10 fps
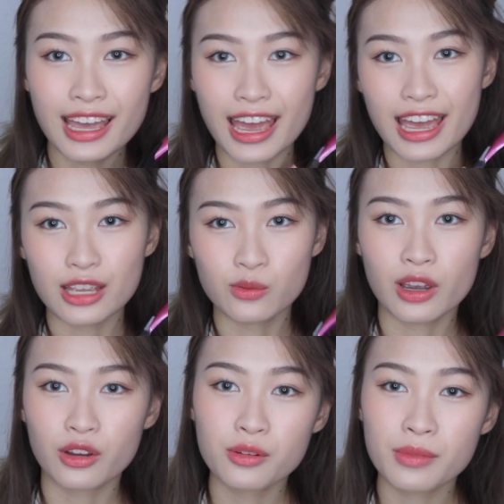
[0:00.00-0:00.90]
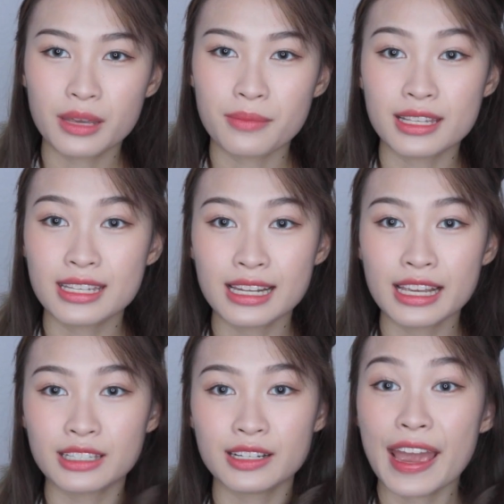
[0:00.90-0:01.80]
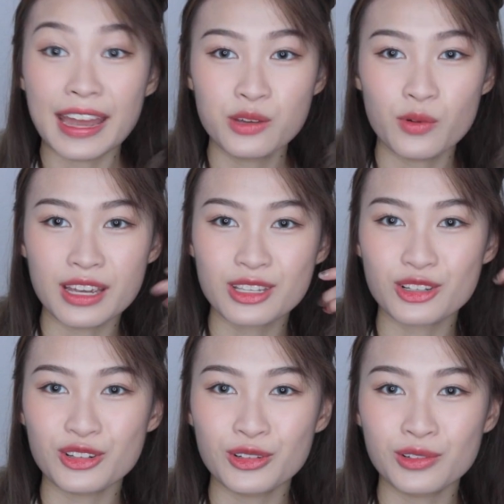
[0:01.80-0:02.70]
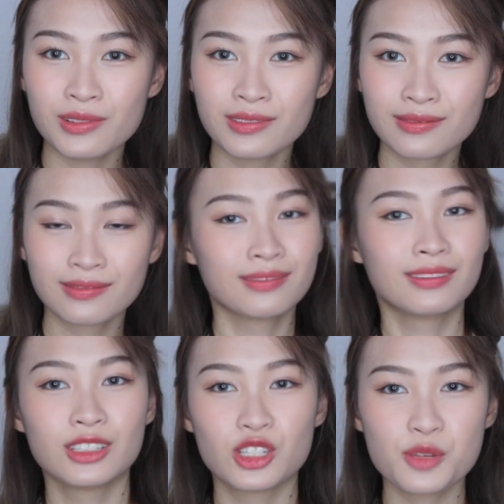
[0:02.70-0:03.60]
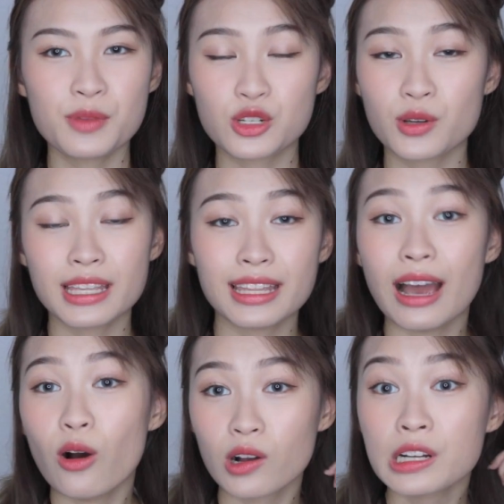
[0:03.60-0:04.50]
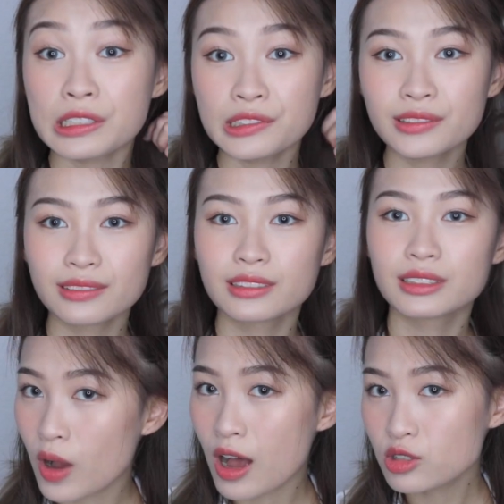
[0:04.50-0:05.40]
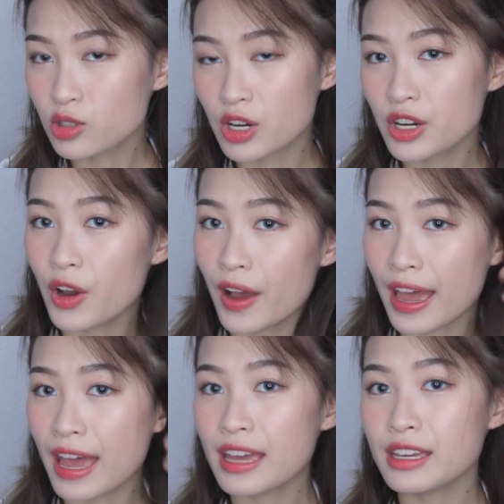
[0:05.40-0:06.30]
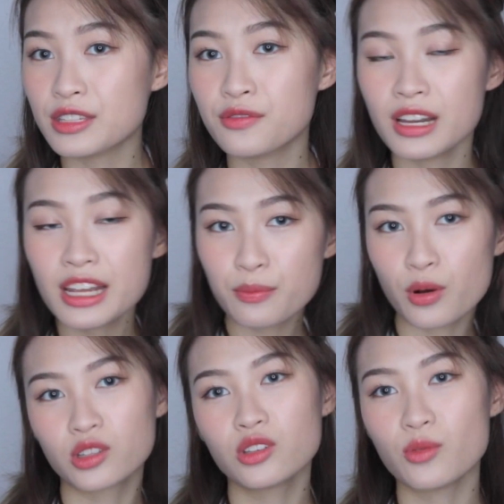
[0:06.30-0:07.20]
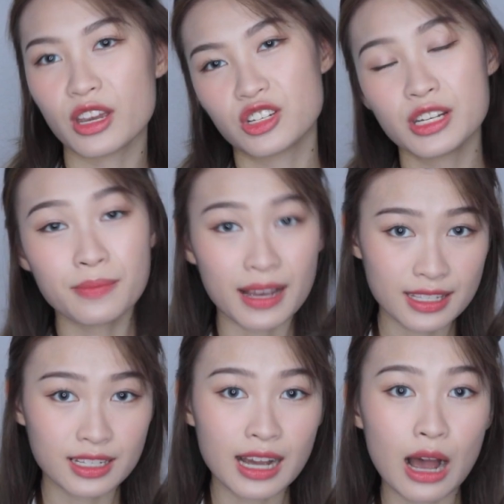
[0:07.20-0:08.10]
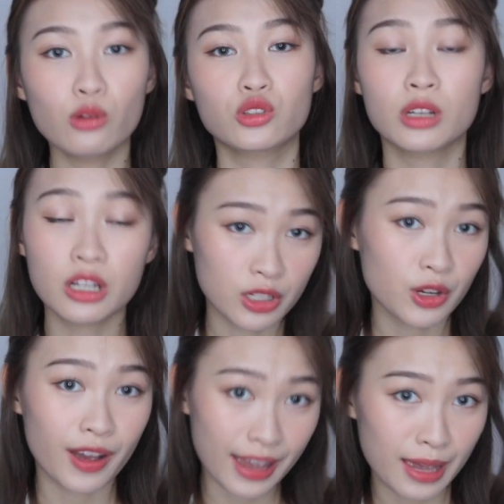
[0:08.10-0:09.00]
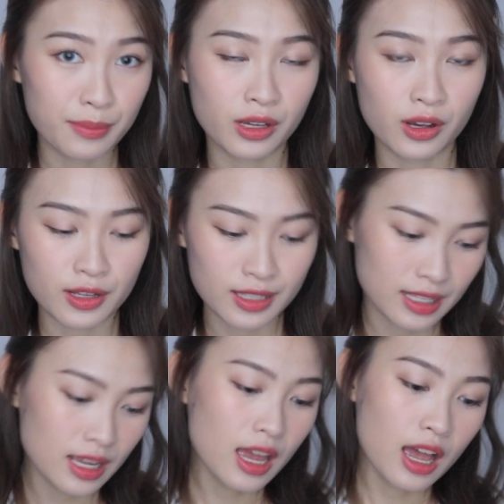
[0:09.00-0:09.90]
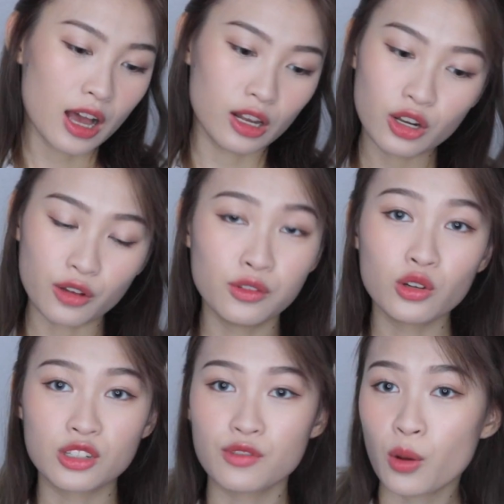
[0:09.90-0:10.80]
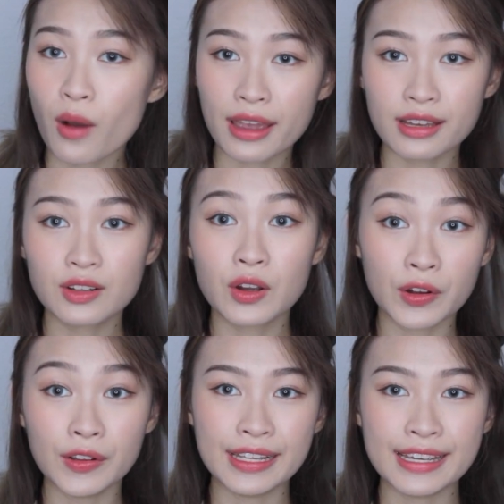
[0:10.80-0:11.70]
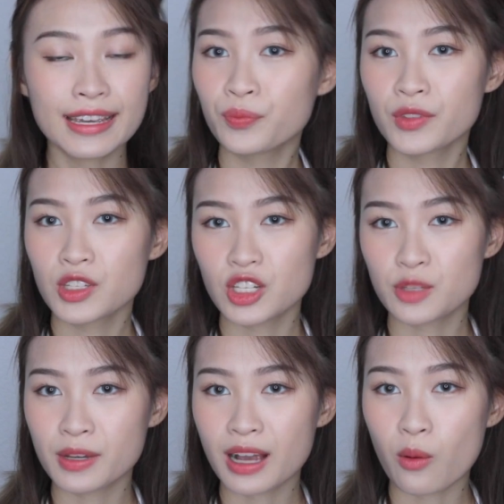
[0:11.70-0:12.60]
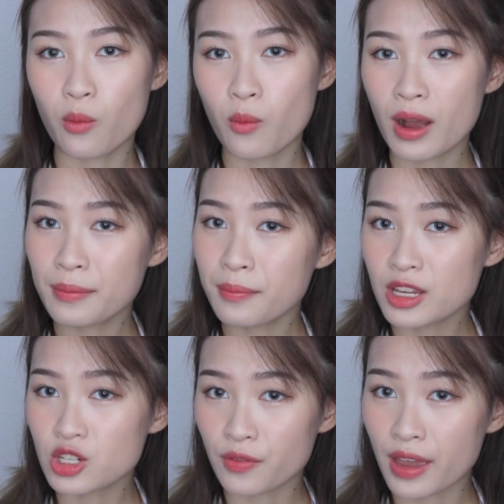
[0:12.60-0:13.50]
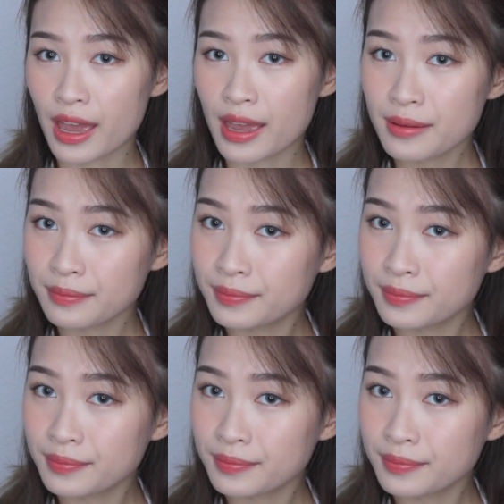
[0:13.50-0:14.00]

and we're going to make it messy later anyway, so just make sure that they're all curled. For how to curl your hair, it's really important to actually master how to curl your hair because a lot of looks require curling. Just pick out one bunch of hair,